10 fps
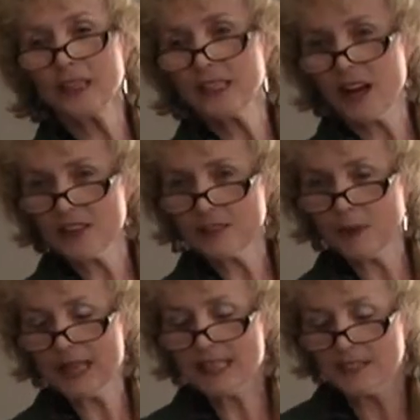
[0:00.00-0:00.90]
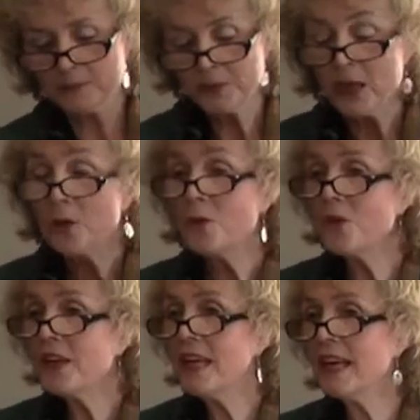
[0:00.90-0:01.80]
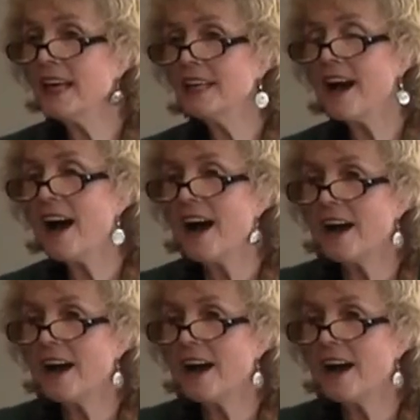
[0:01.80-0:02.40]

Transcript: Creek, all these places. Well, then,